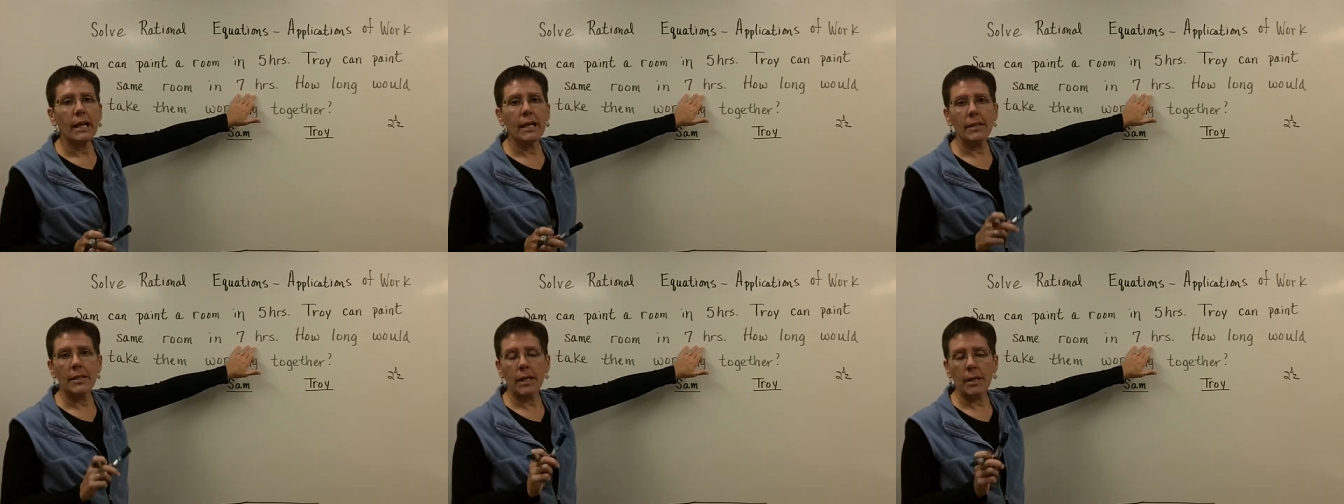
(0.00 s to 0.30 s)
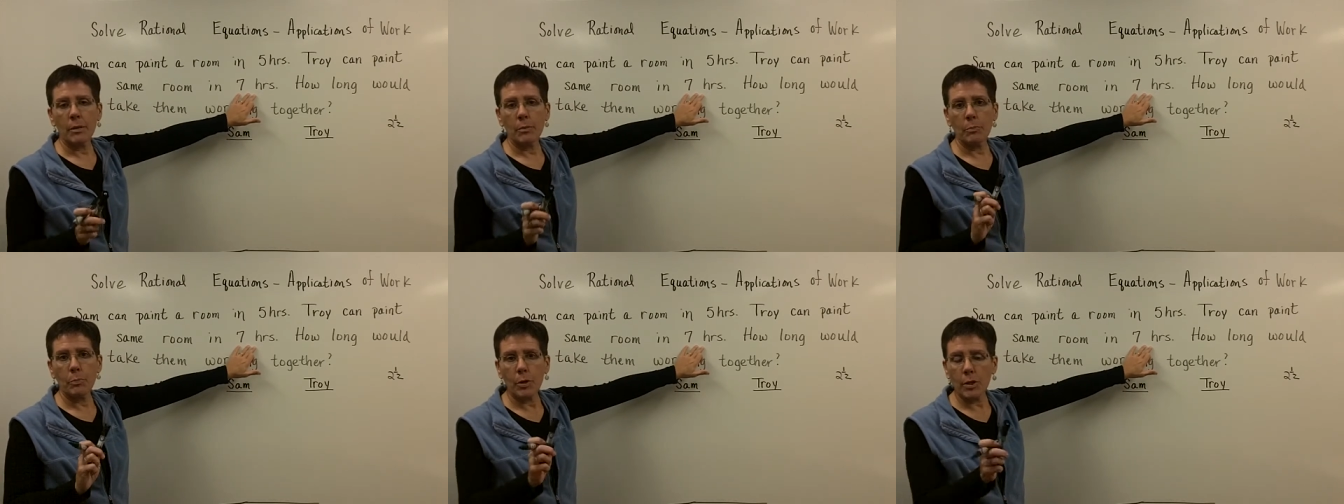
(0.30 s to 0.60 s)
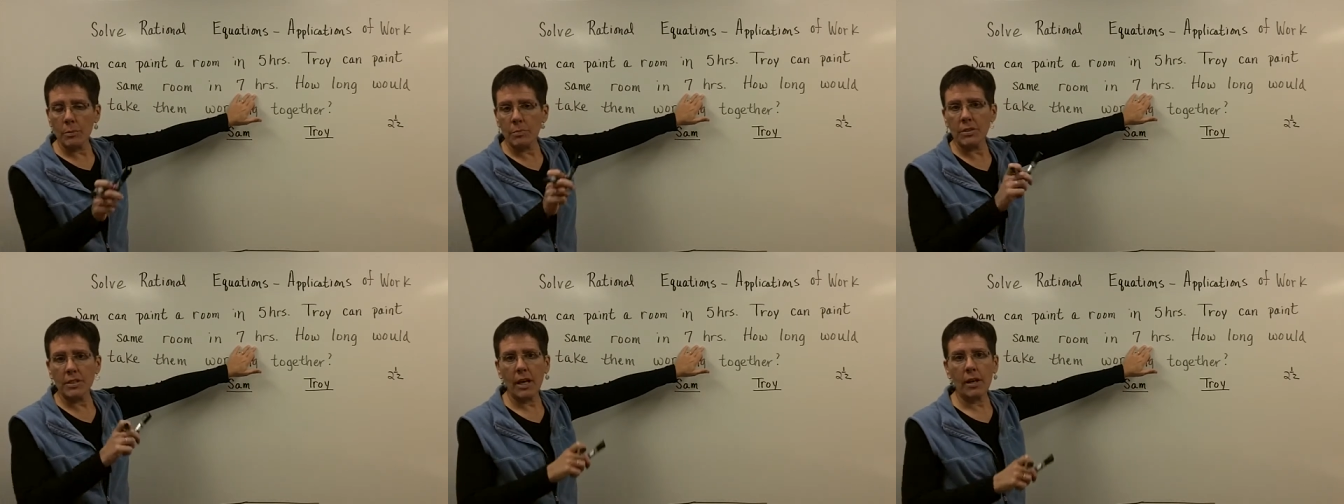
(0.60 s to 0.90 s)
and they
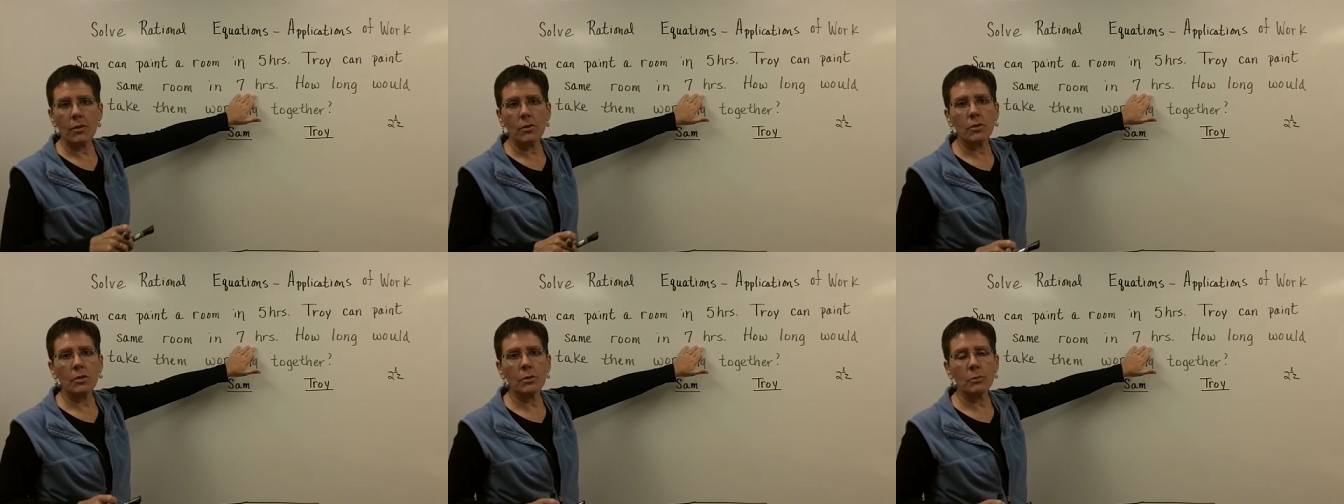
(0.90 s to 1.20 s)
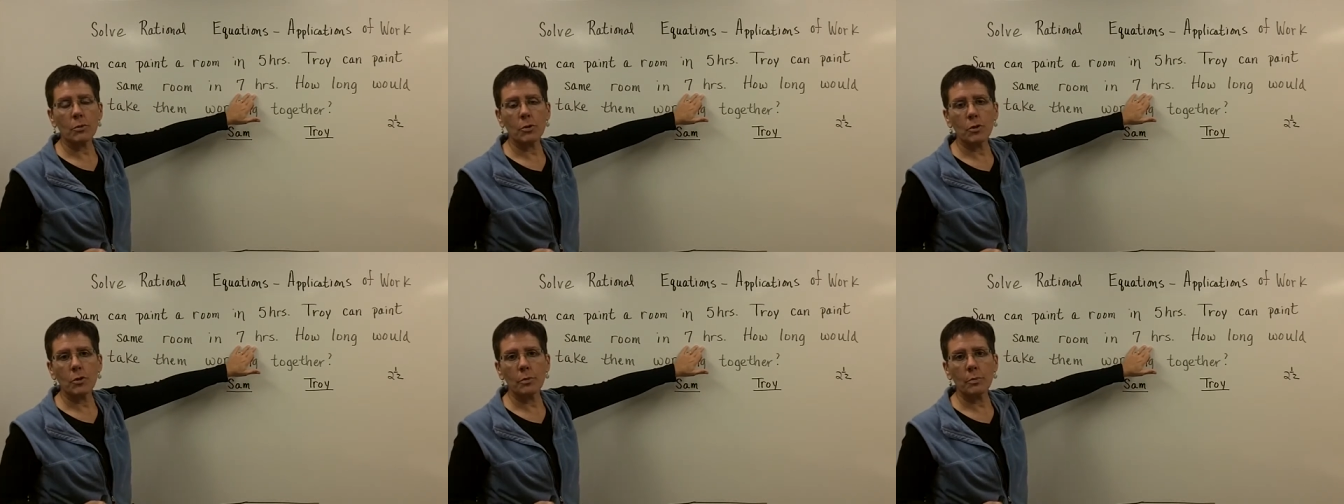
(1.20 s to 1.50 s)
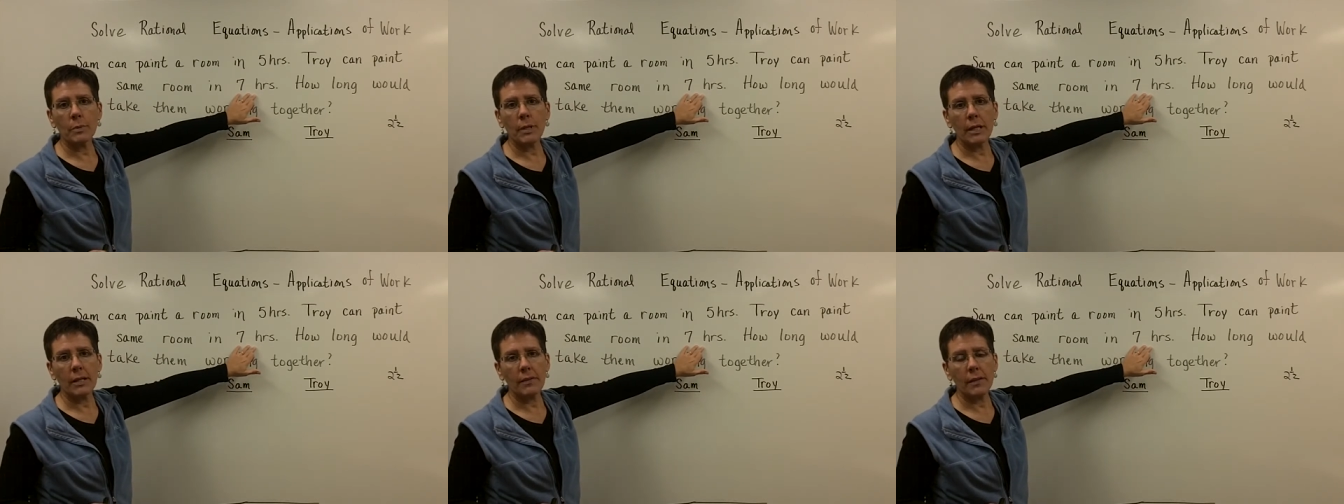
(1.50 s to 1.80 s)
put them together in a
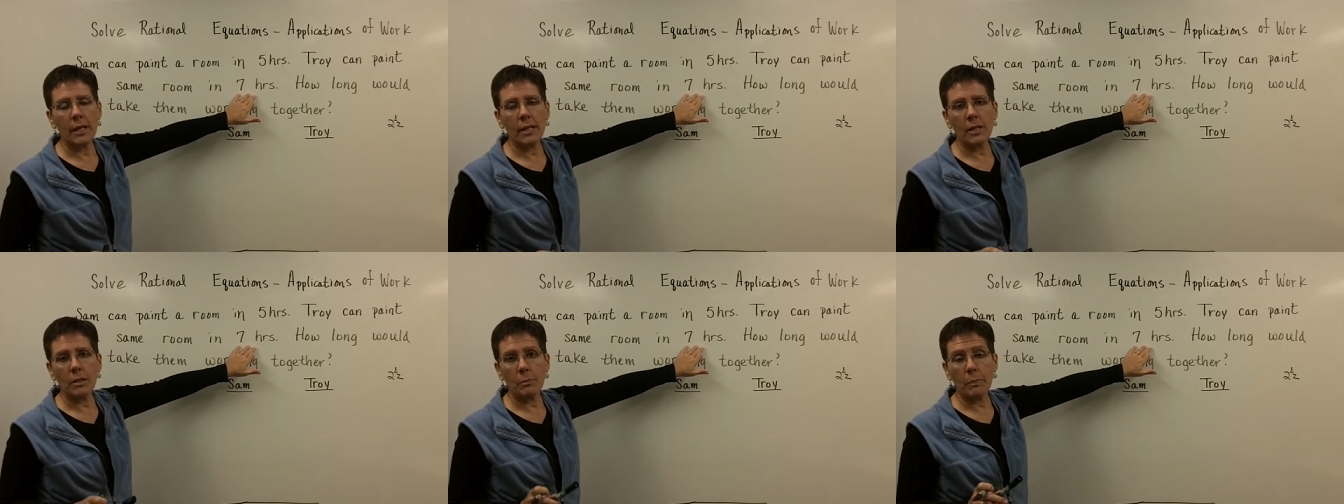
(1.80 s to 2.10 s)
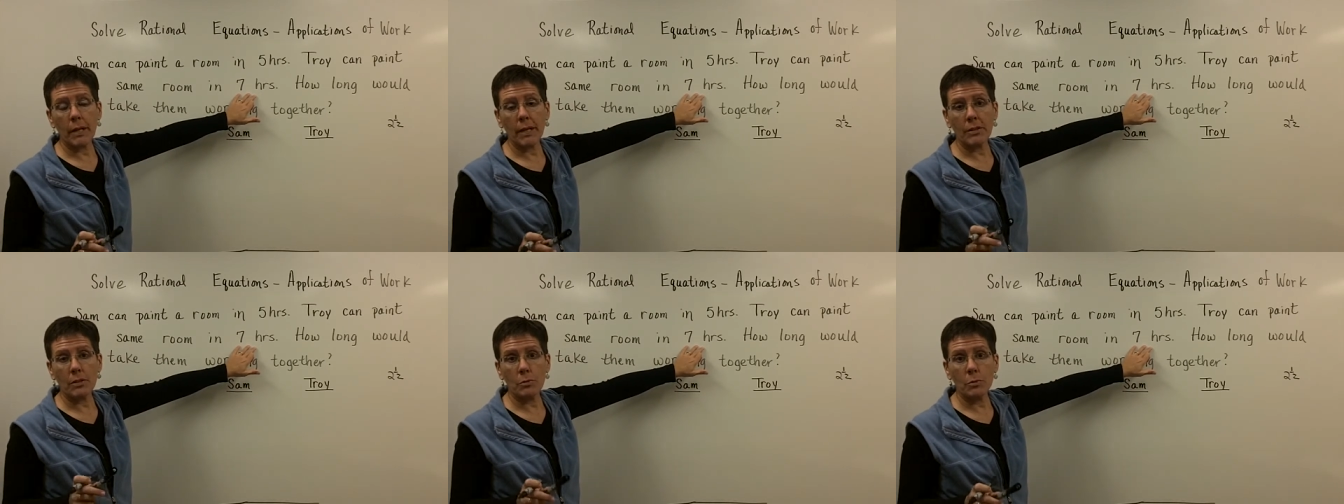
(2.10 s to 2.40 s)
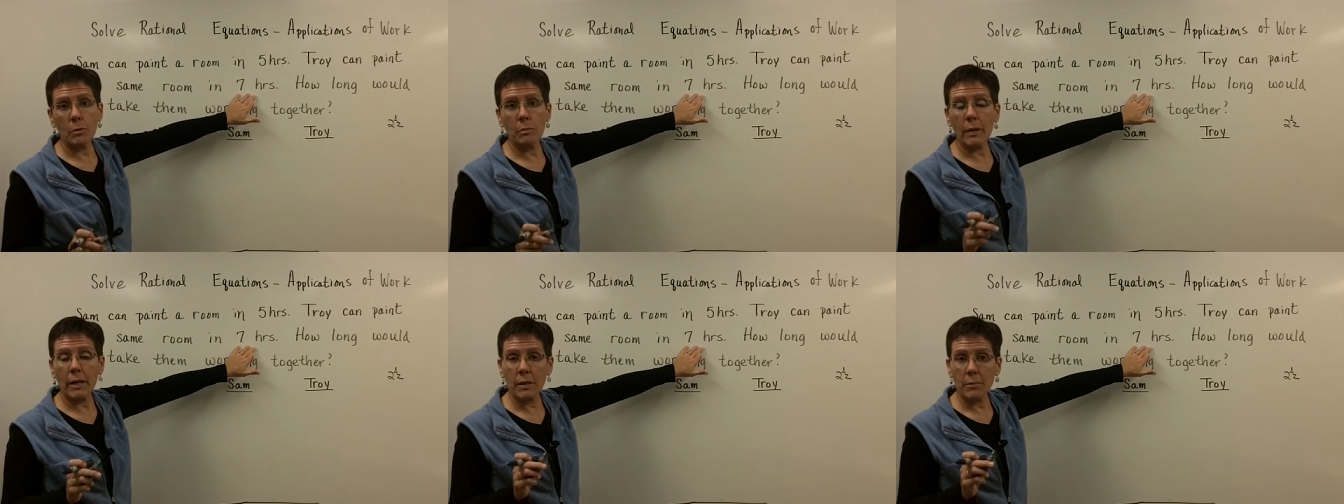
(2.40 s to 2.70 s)
room, and they could paint
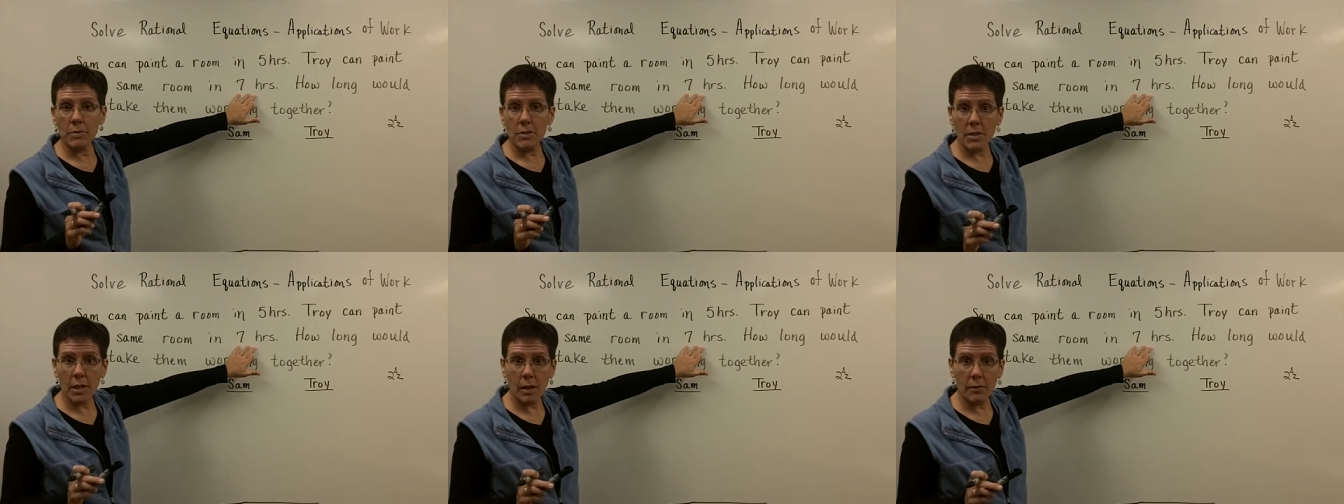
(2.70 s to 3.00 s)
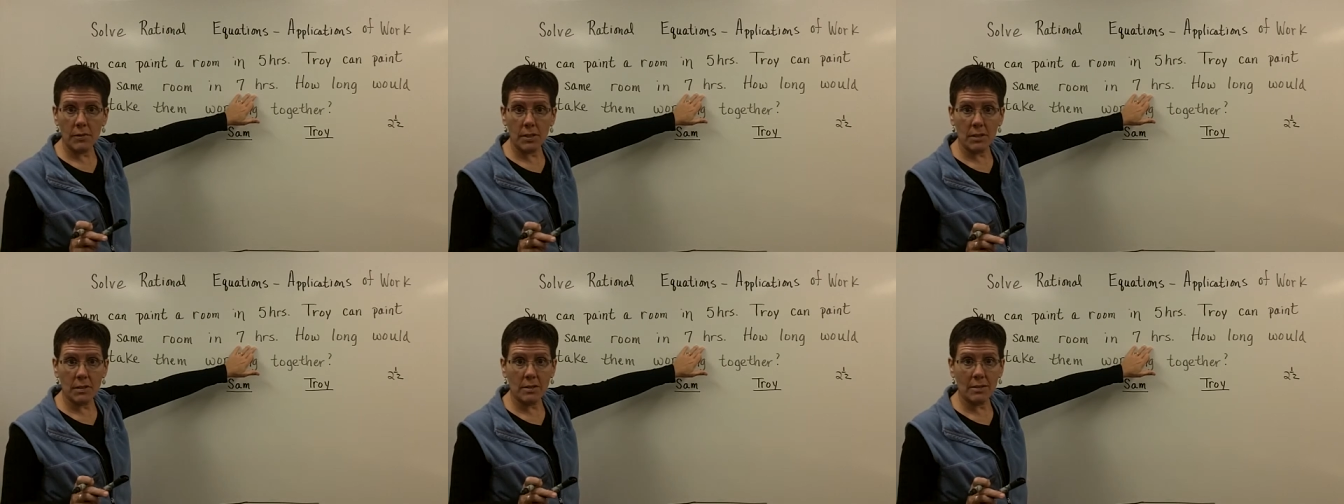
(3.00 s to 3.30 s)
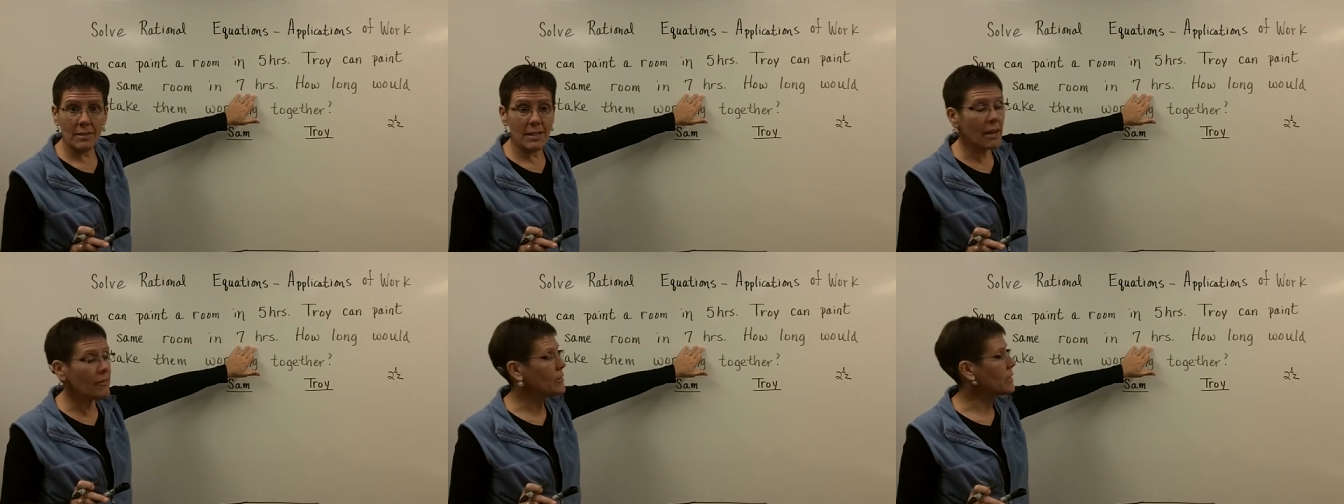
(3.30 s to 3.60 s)
the room by themselves in
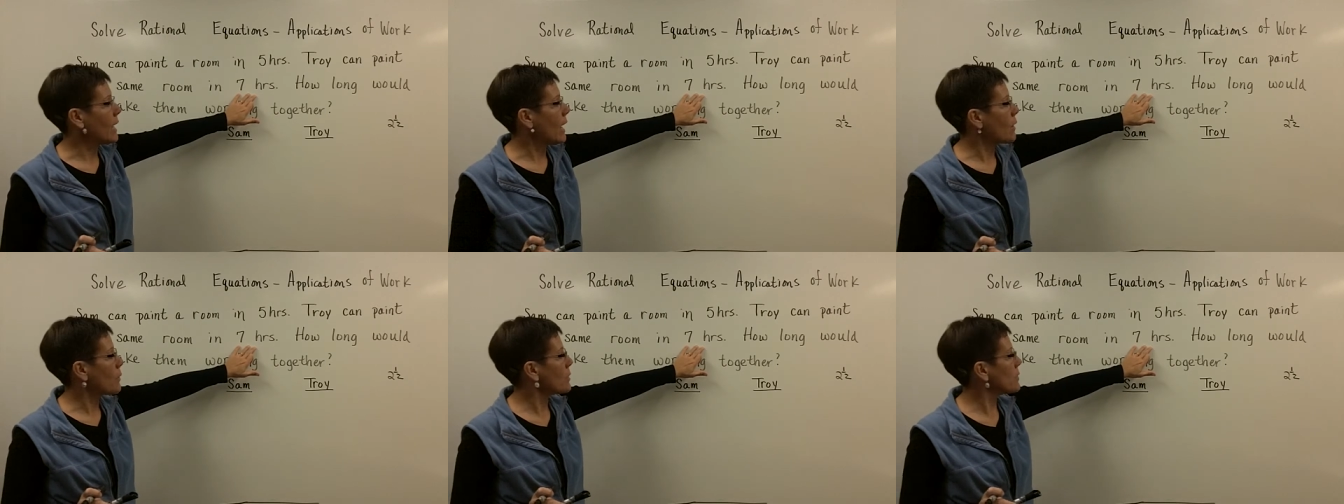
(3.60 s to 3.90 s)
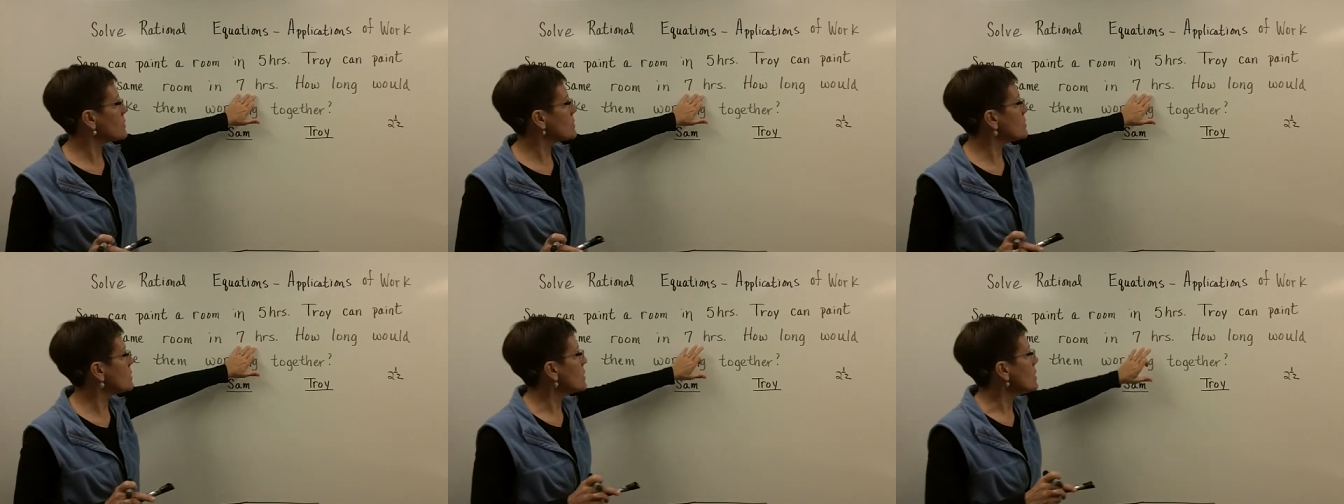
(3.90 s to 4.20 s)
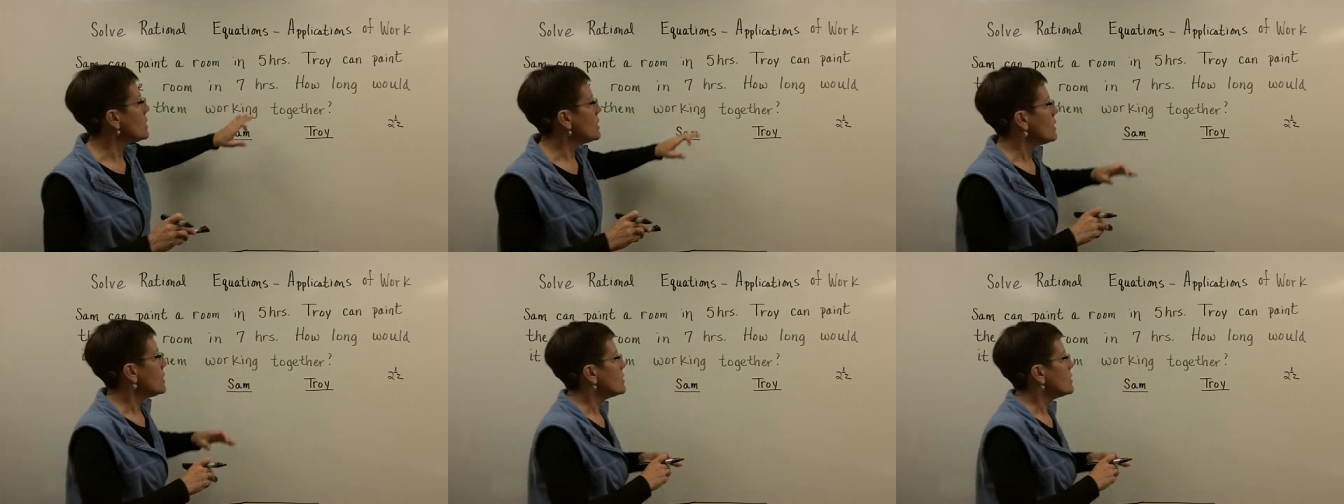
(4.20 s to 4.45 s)
seven hours.